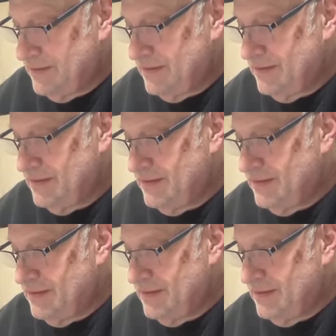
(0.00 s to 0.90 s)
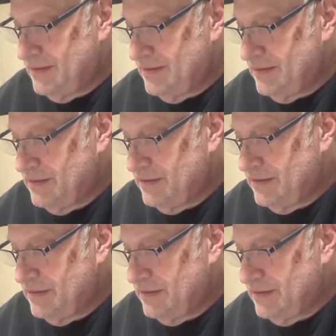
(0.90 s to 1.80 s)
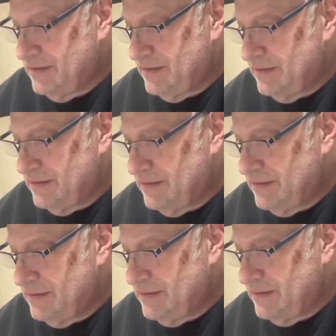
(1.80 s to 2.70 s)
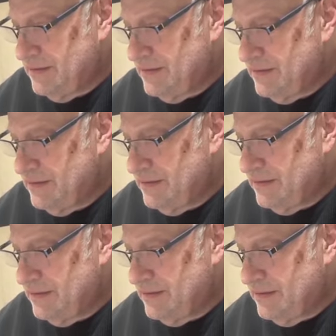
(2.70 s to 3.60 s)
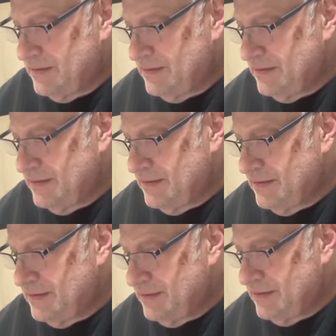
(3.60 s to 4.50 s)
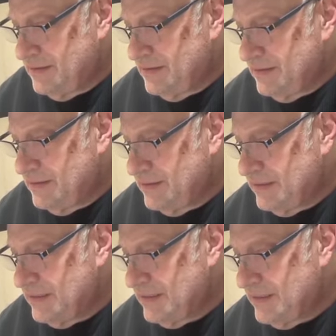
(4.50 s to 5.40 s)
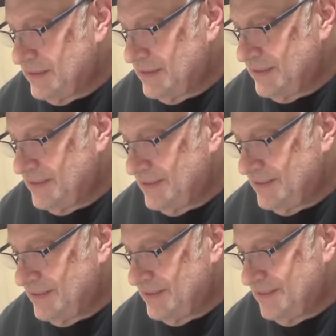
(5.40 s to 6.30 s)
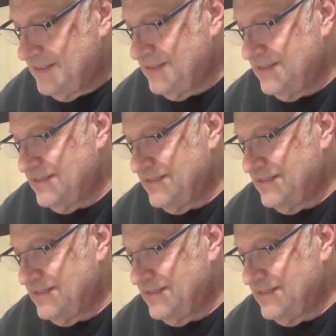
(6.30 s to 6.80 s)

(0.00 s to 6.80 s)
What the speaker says: This person isn't speaking.